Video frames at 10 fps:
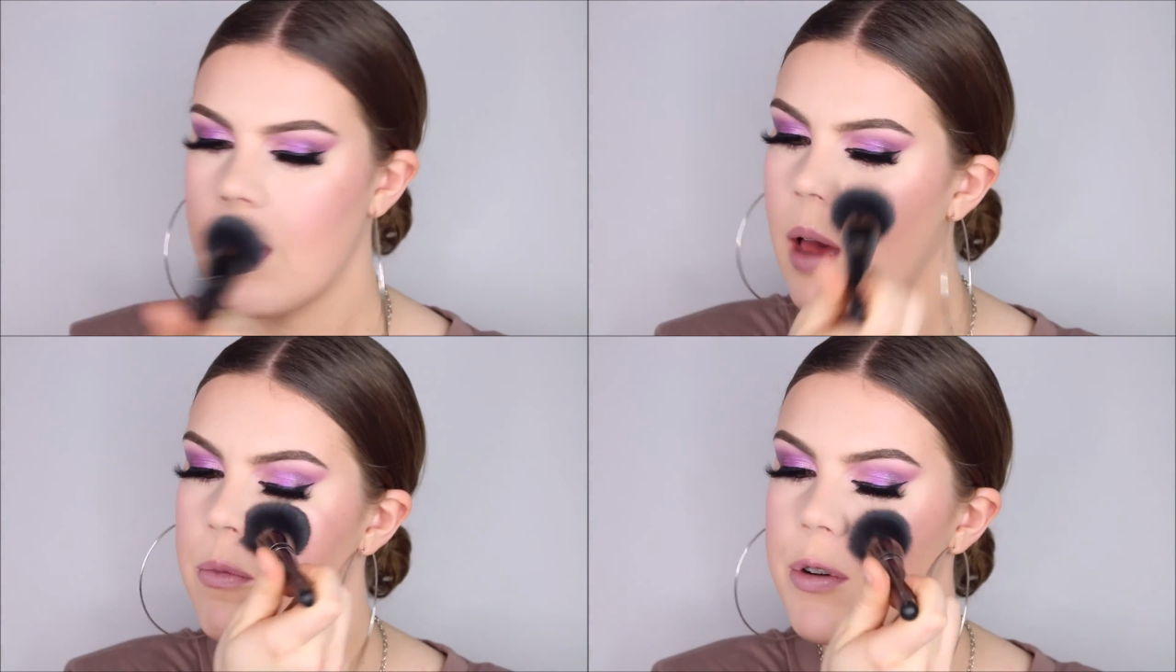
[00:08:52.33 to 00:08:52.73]

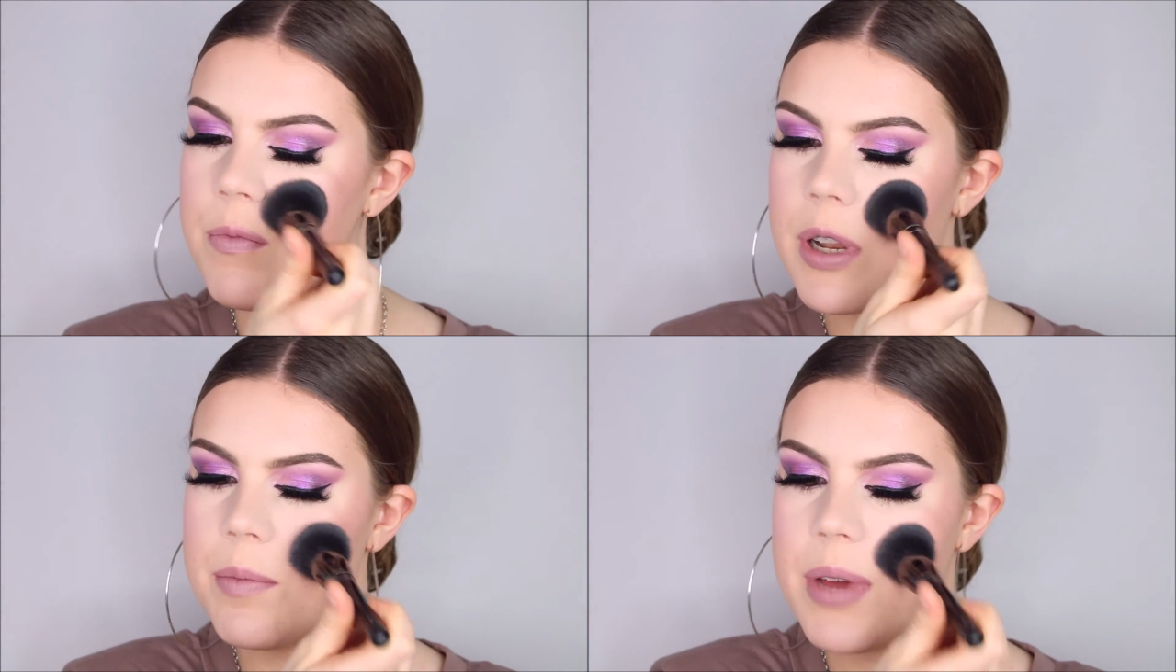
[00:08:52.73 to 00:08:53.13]
I
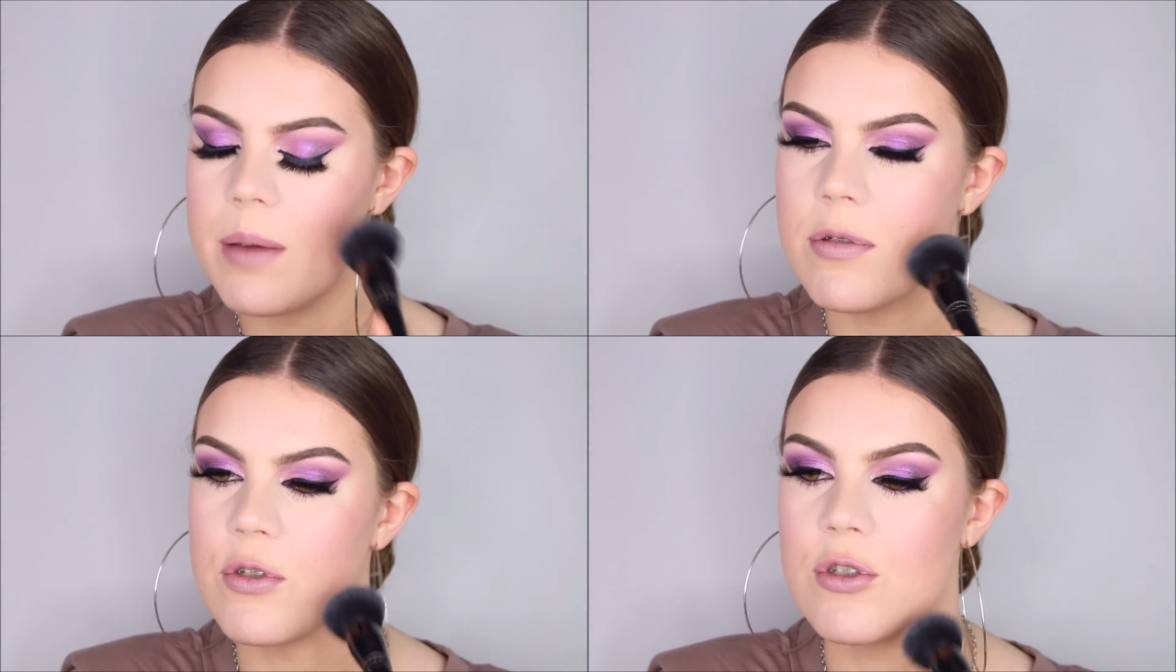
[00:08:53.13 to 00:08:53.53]
wouldn't really be
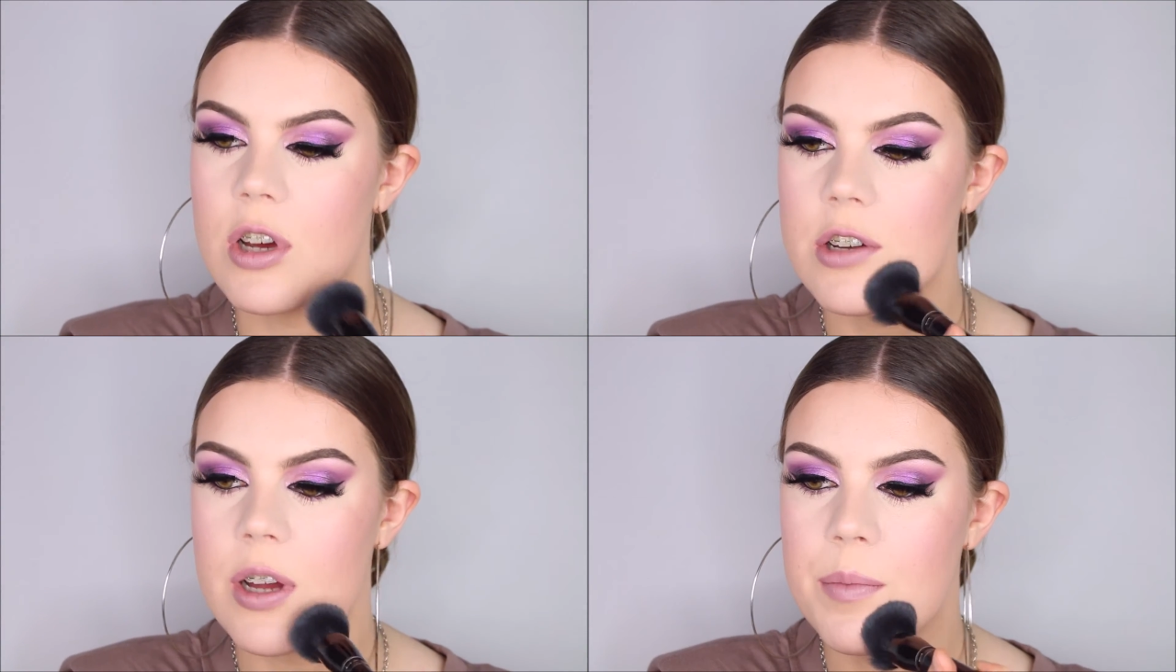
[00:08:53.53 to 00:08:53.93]
able to
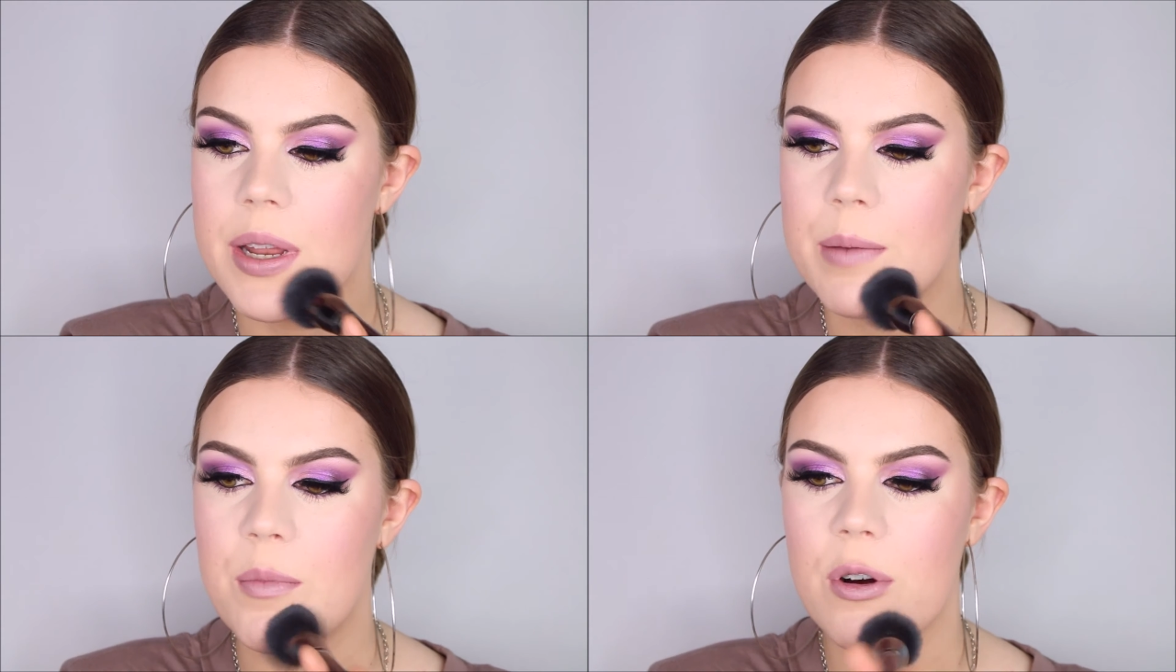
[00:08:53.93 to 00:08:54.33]
touch up
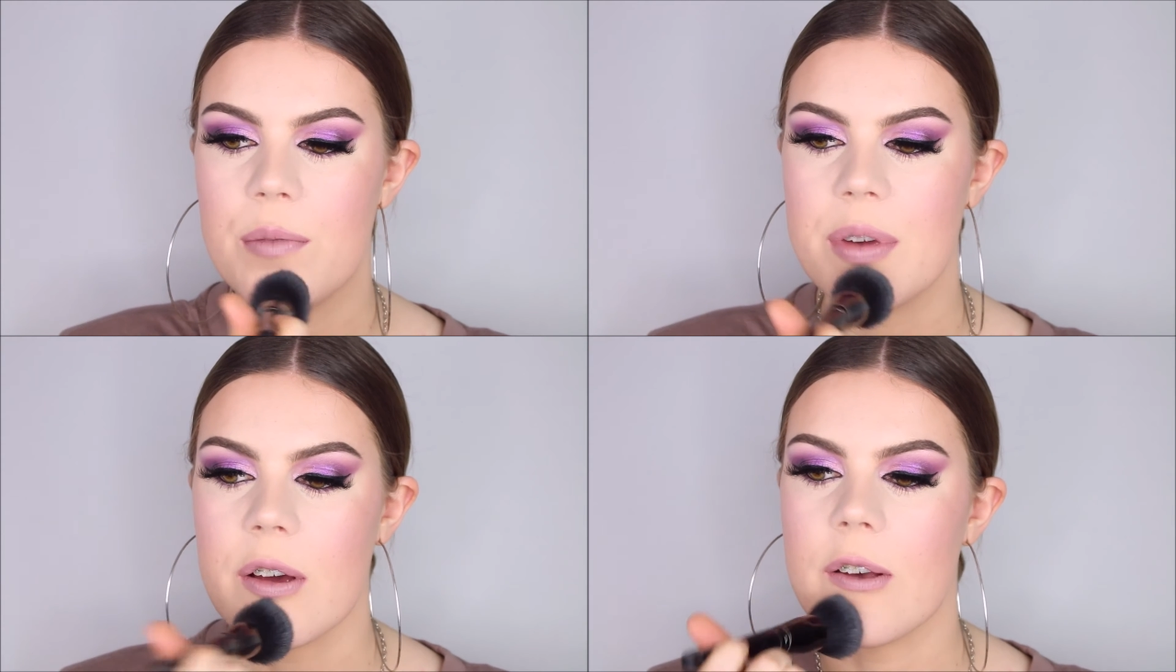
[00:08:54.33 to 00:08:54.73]
anymore
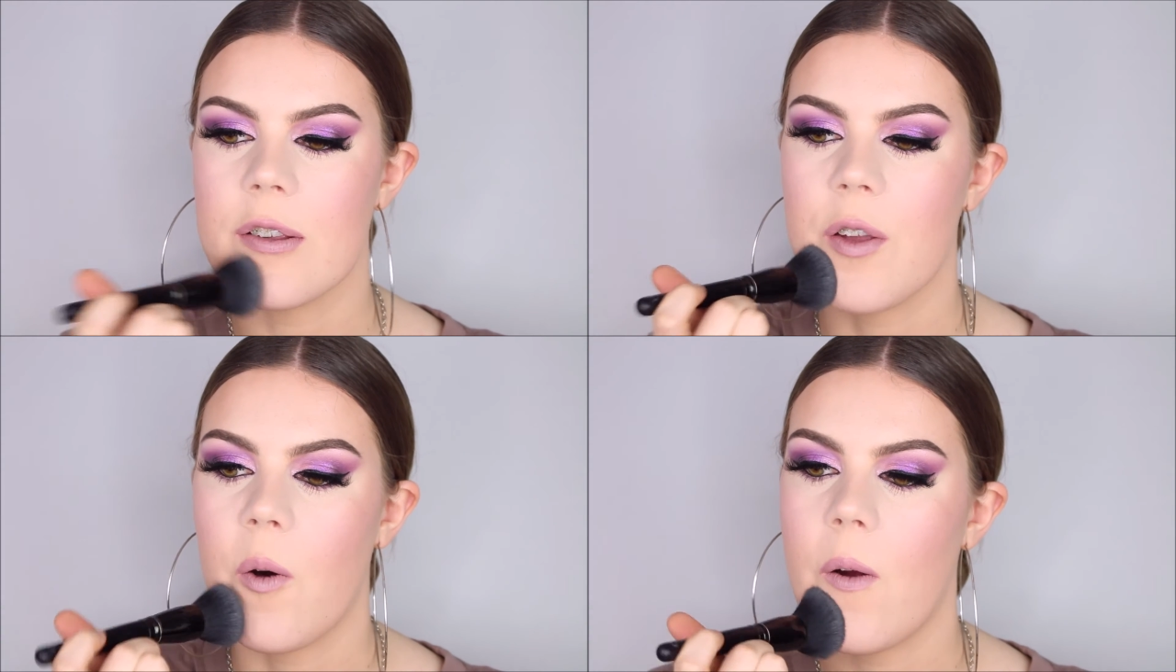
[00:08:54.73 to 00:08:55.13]

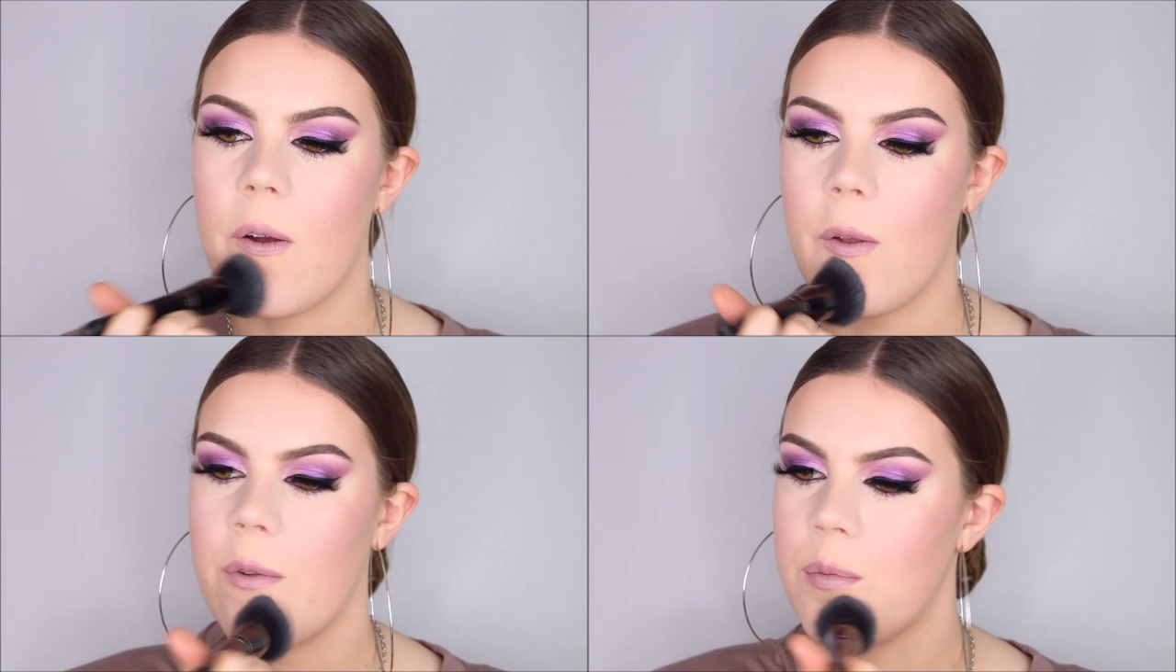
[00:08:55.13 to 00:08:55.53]
because the
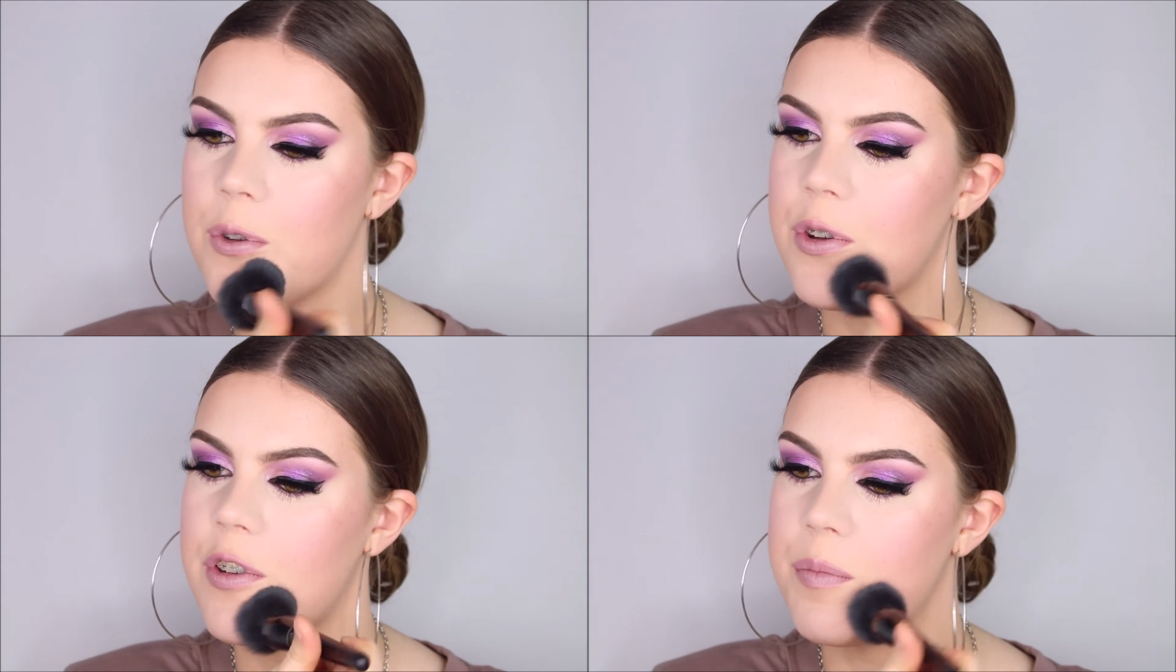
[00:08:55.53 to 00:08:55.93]
oils
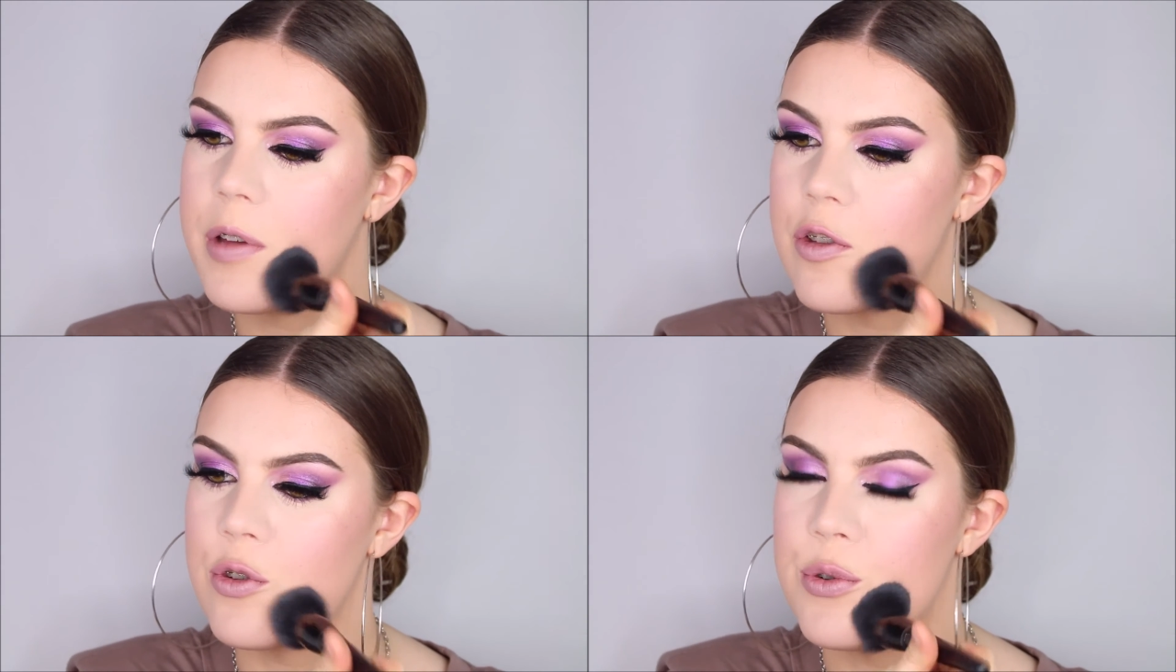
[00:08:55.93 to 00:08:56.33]
would just
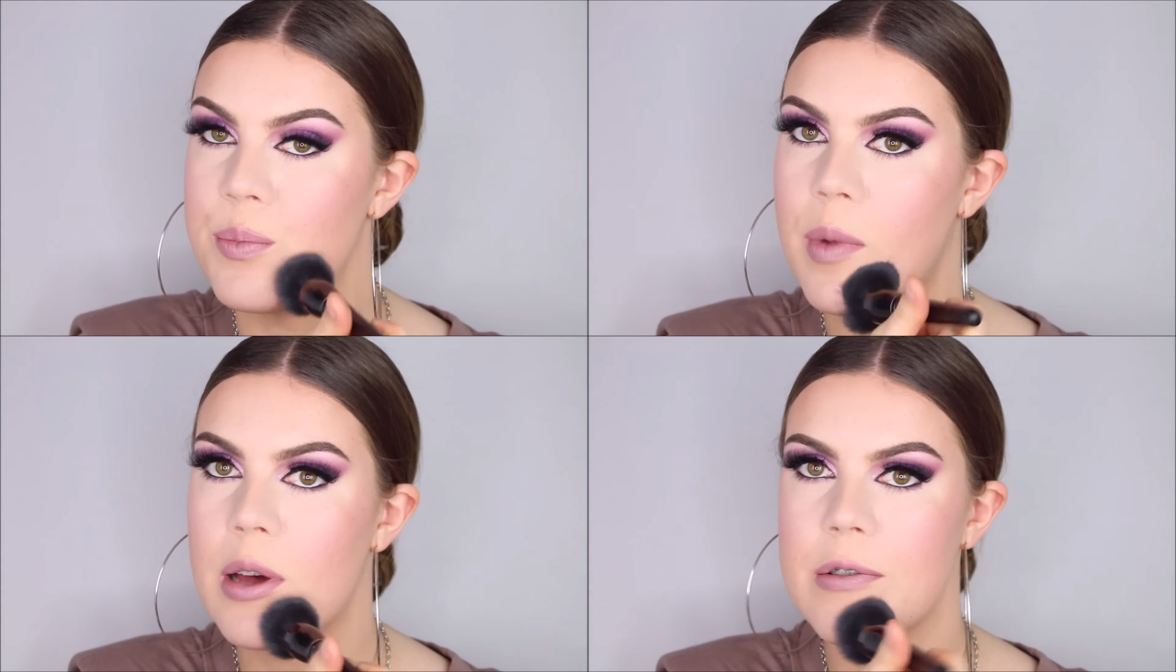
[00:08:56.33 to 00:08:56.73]
be too
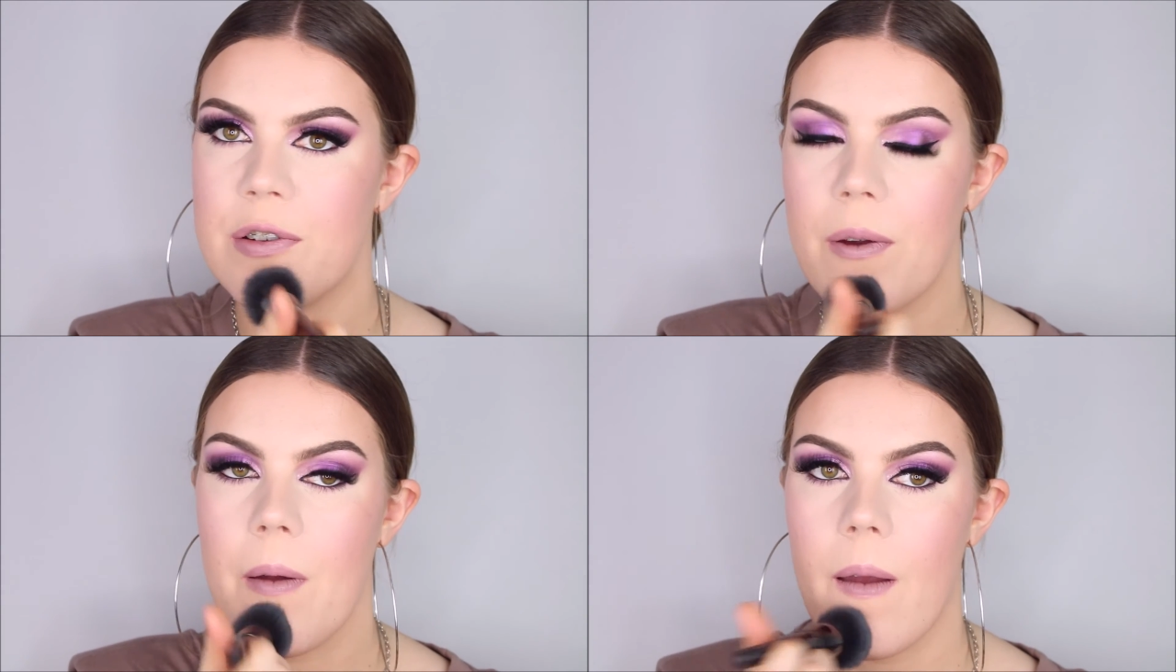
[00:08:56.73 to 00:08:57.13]
much.